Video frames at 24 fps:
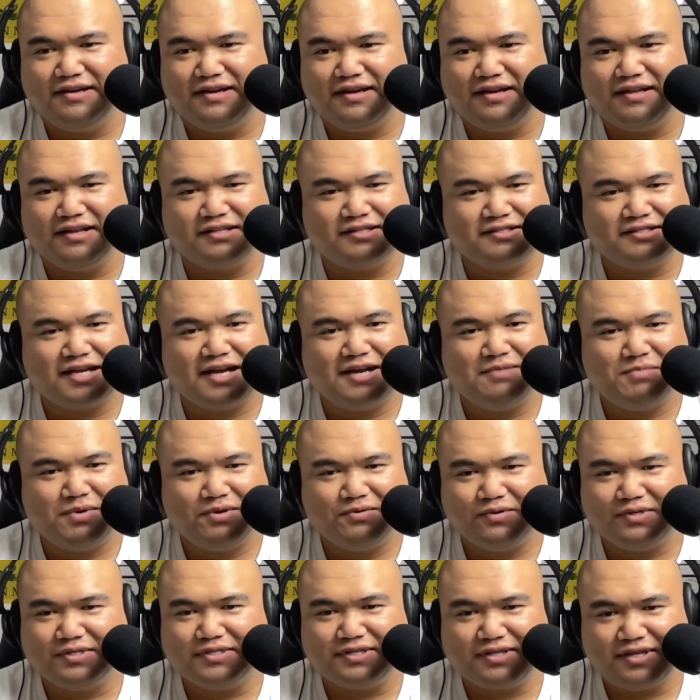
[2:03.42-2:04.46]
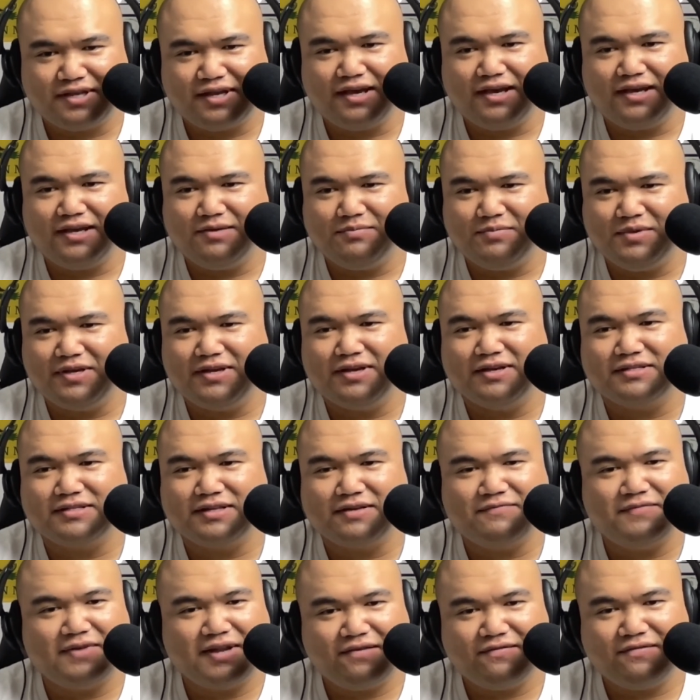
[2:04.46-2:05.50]
At the time, I was gay because
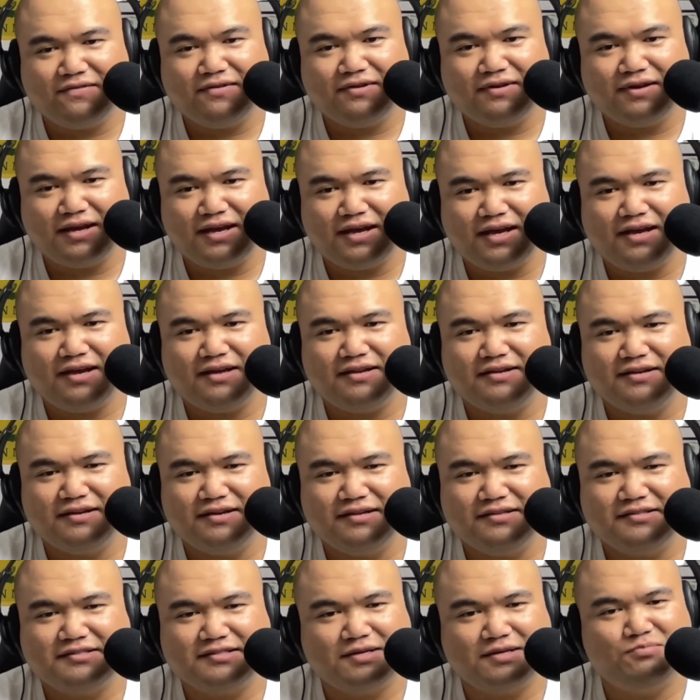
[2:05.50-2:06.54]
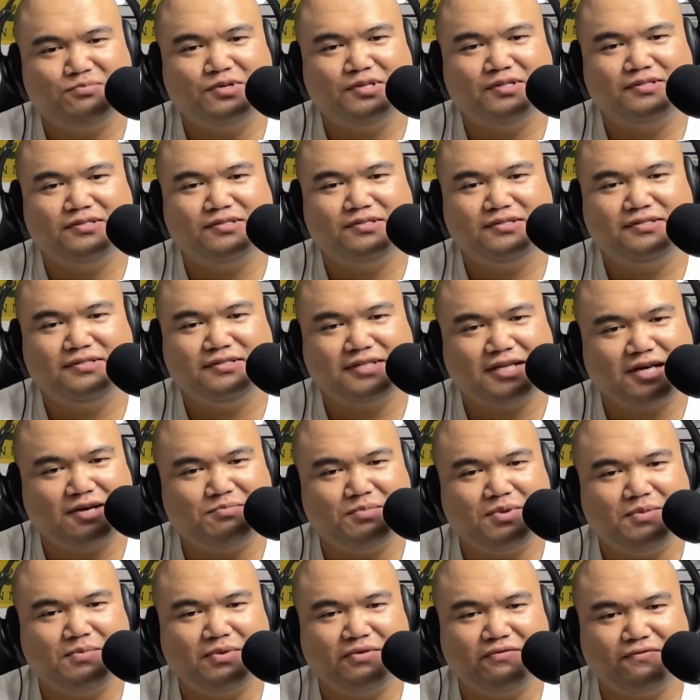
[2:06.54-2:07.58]
I've never had someone tell
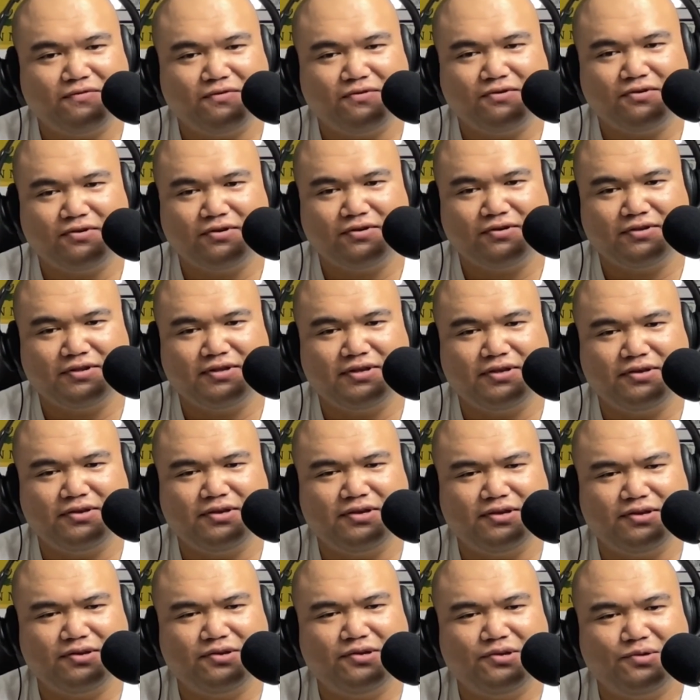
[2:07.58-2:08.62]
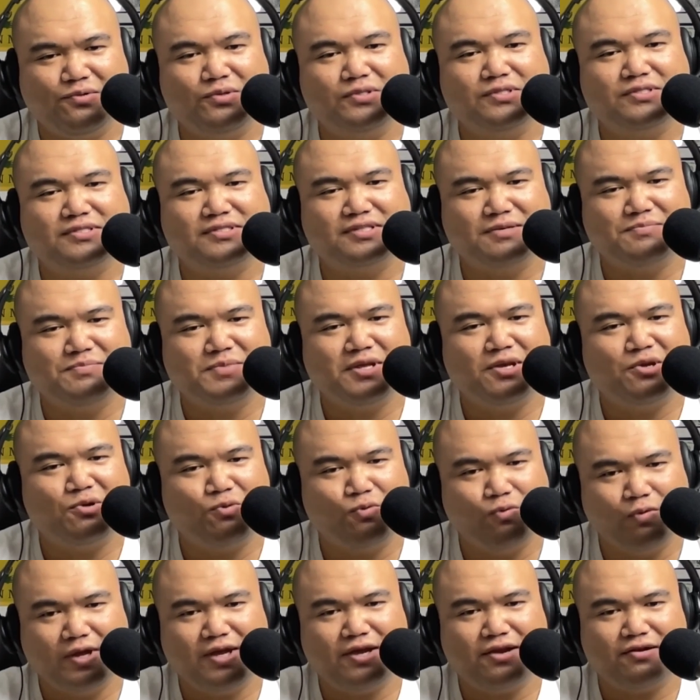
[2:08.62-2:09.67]
me before. It was
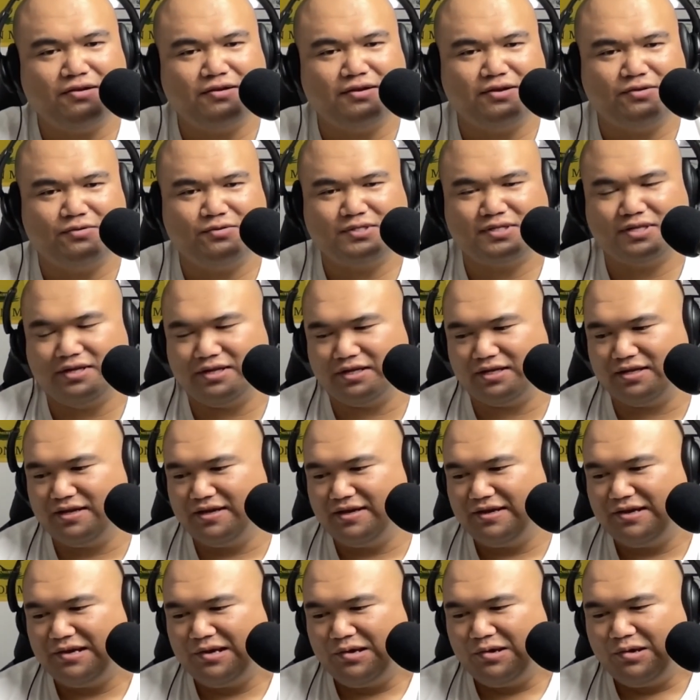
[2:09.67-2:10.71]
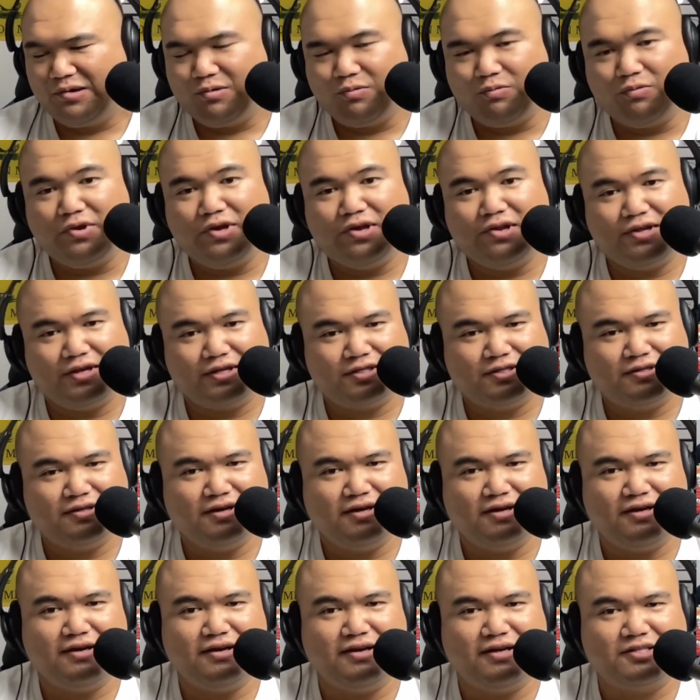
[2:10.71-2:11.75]
something weird. It was a weird
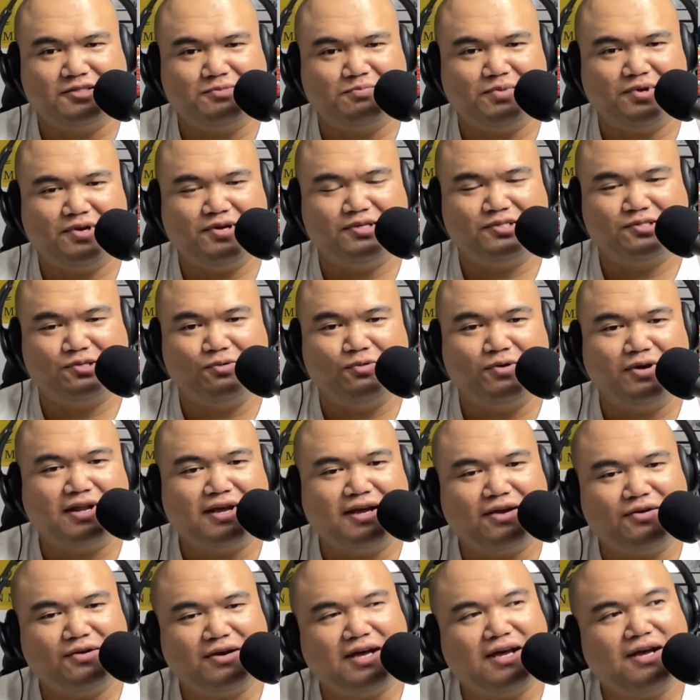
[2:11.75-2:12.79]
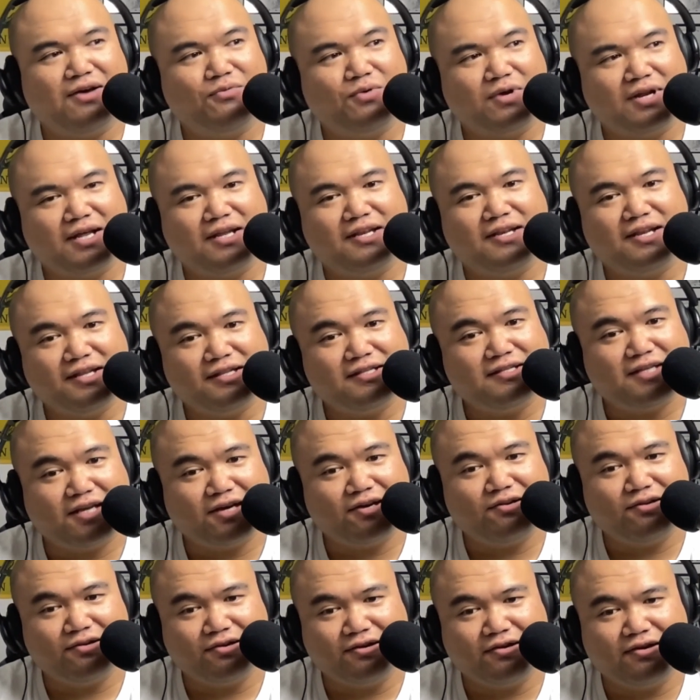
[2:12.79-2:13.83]
experience. So what I did
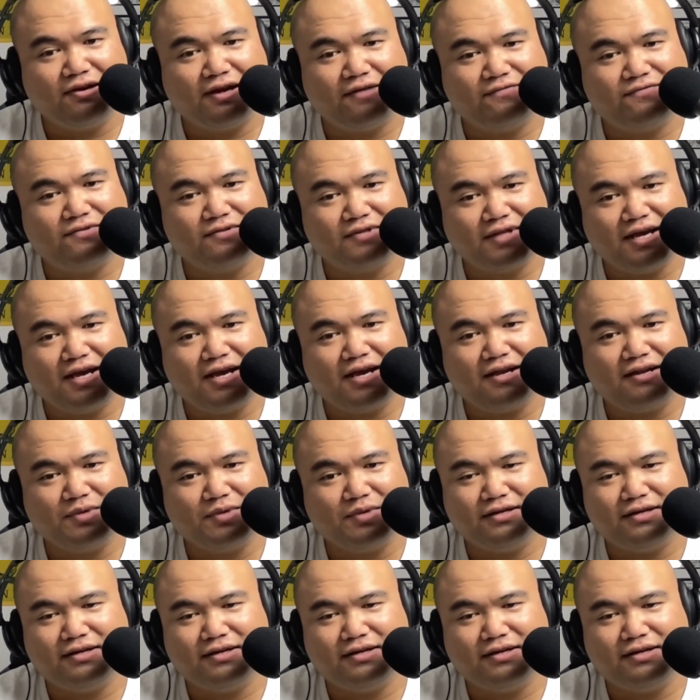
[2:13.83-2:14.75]
tell her after that,